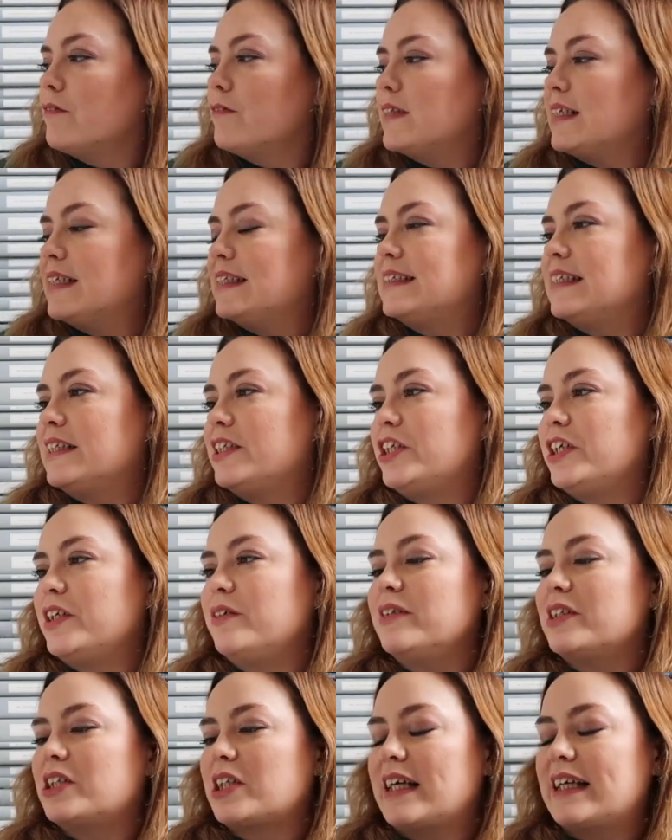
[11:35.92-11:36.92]
for this
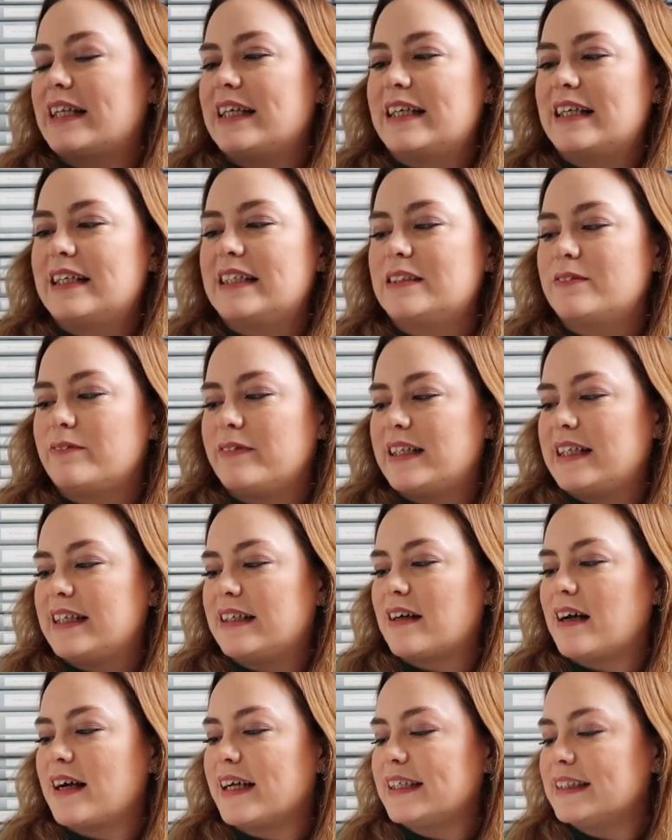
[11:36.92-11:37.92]
issue, which I think is really
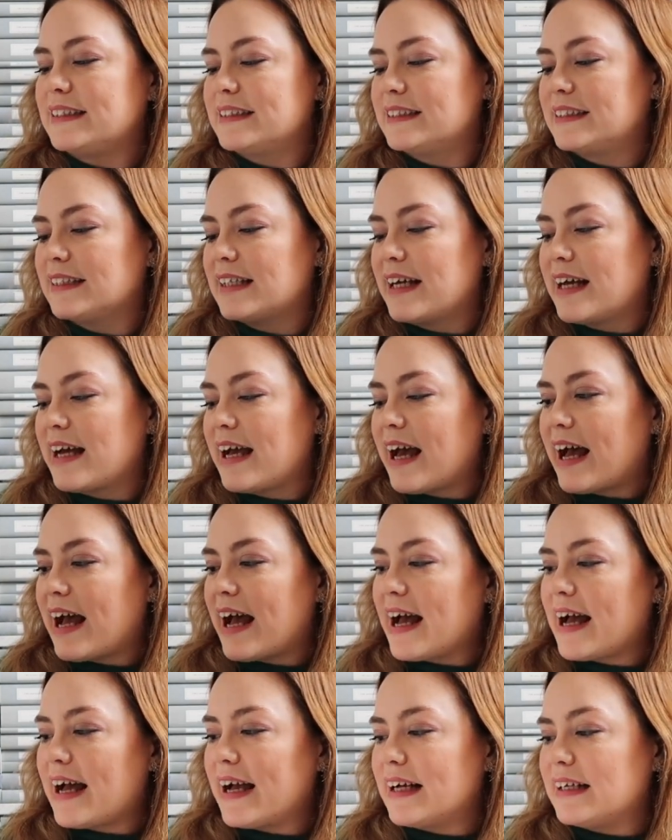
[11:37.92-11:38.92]
nice.
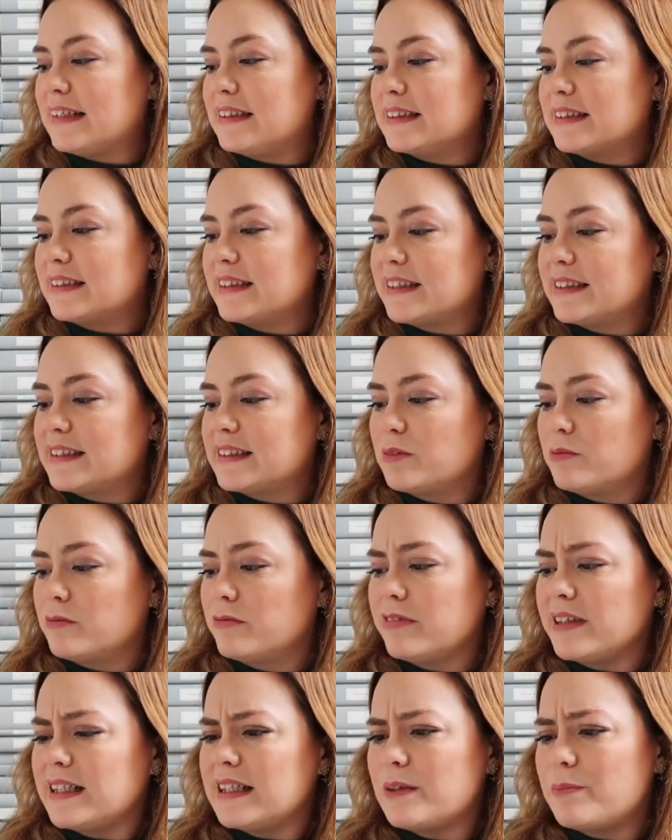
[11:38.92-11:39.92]
And there's
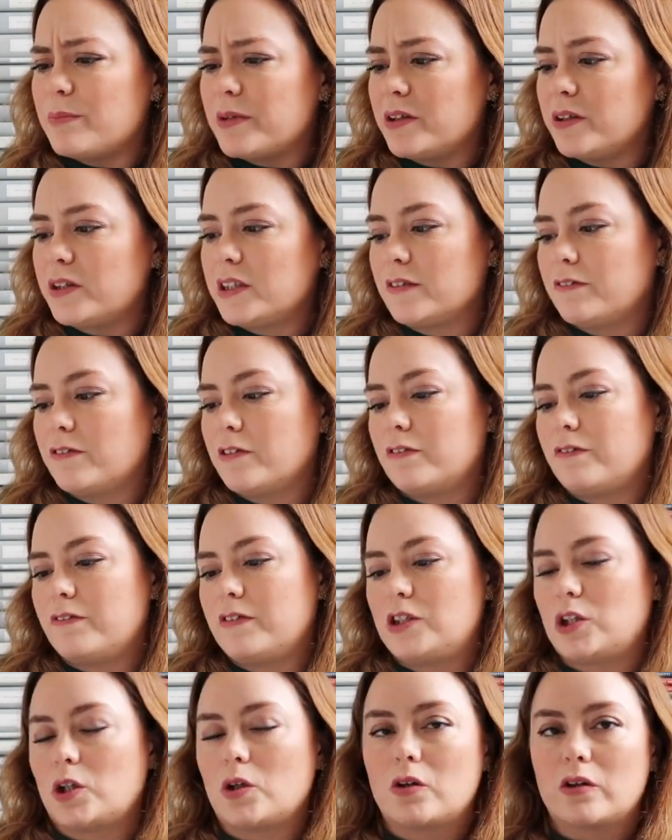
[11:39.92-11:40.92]
some really beautiful
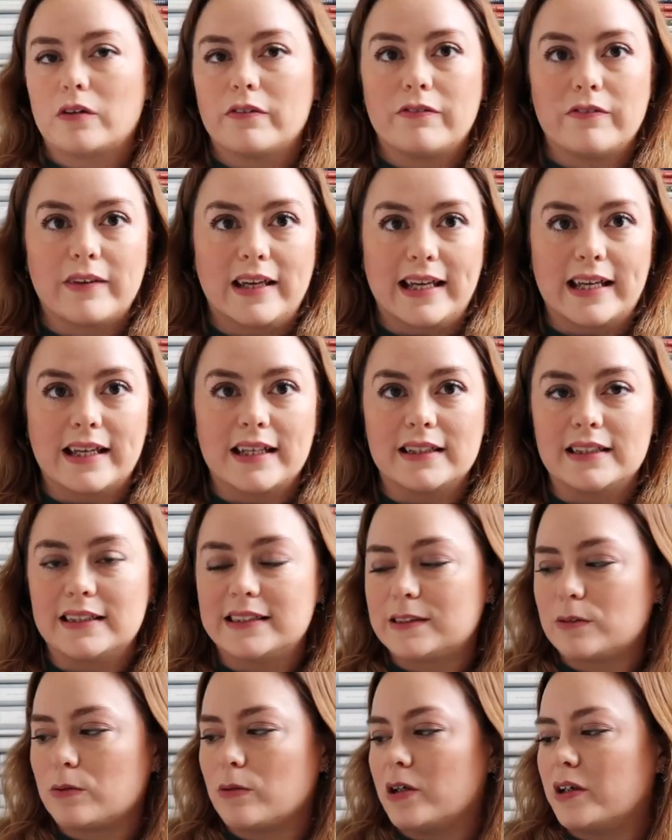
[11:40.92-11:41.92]
photography in
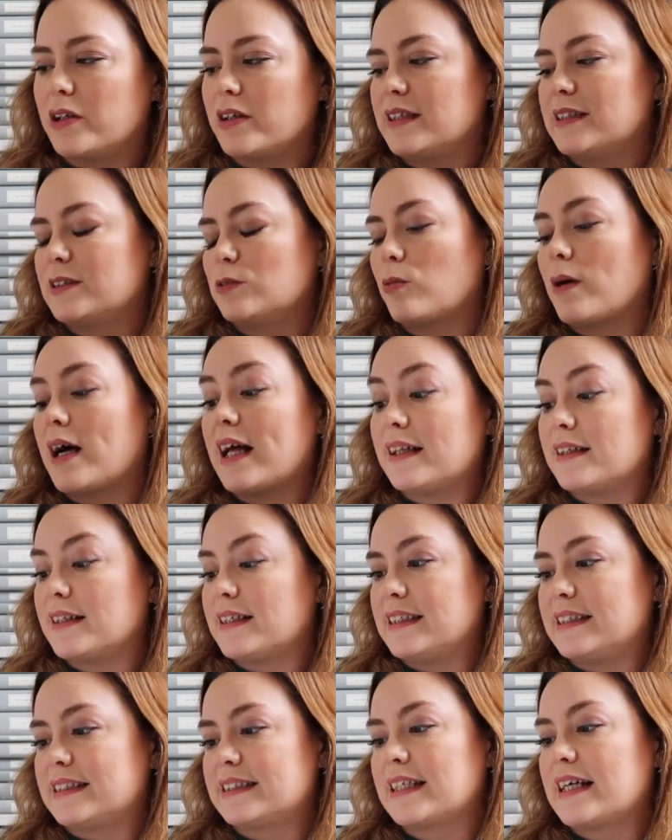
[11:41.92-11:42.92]
this one, as well
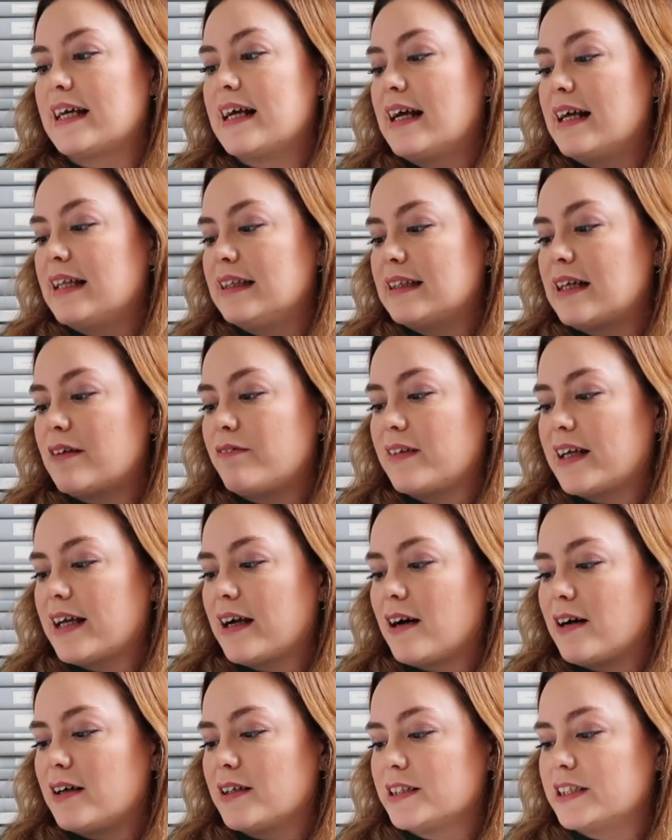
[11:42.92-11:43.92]
as
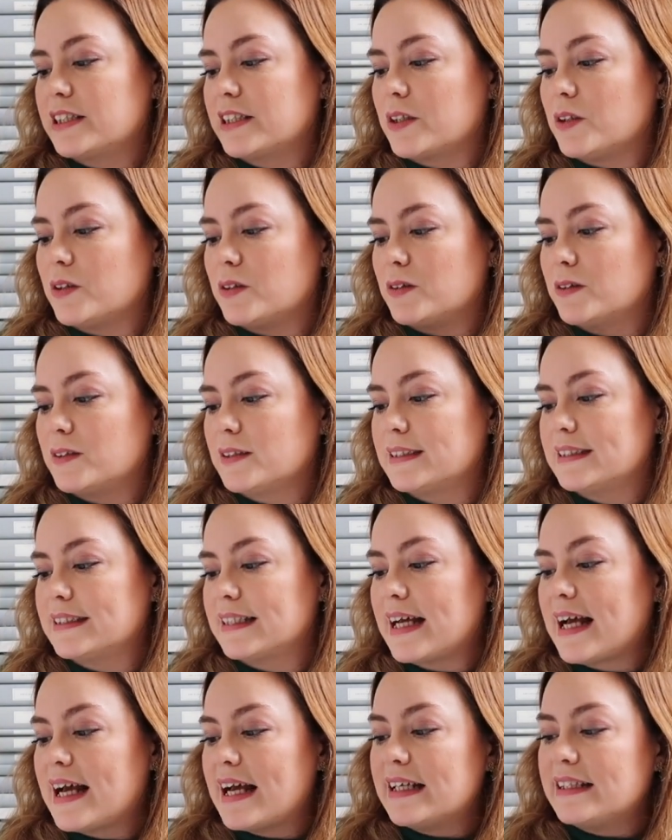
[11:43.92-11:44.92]
lovely
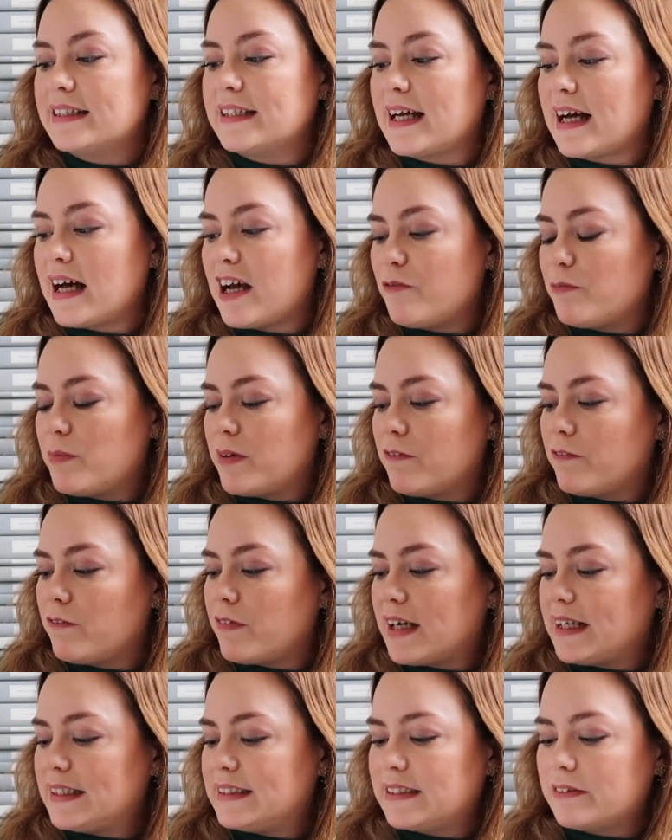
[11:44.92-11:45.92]
articles that I've been
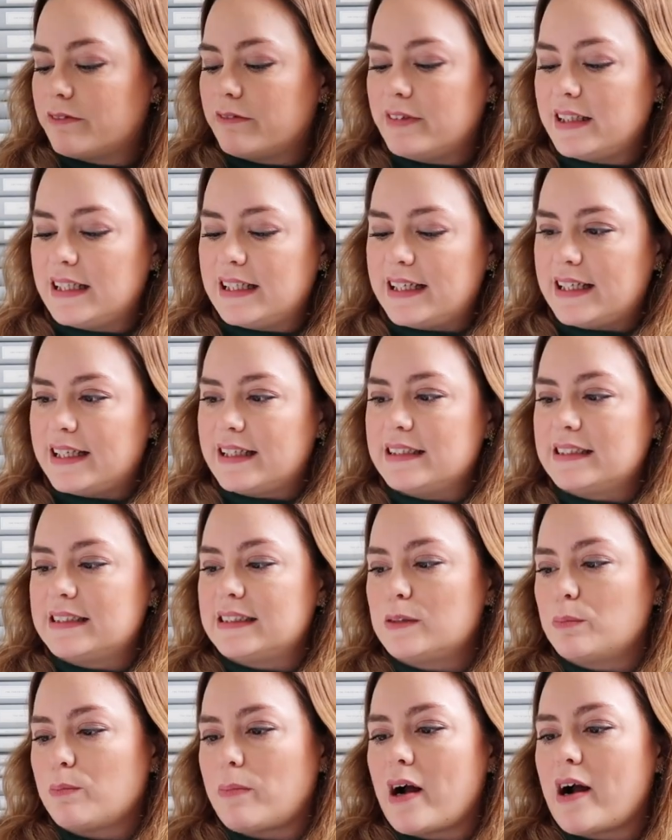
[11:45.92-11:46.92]
finding really
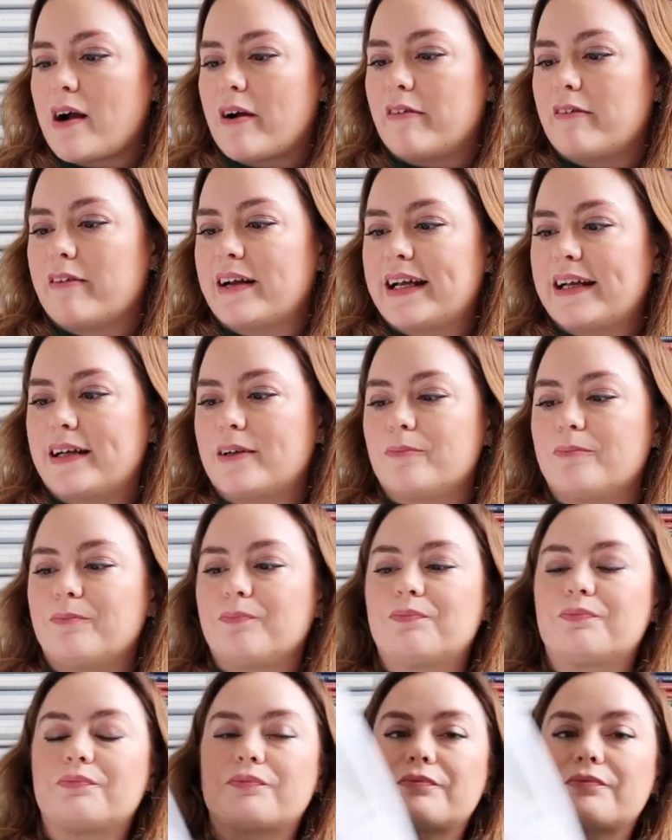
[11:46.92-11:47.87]
inspiring.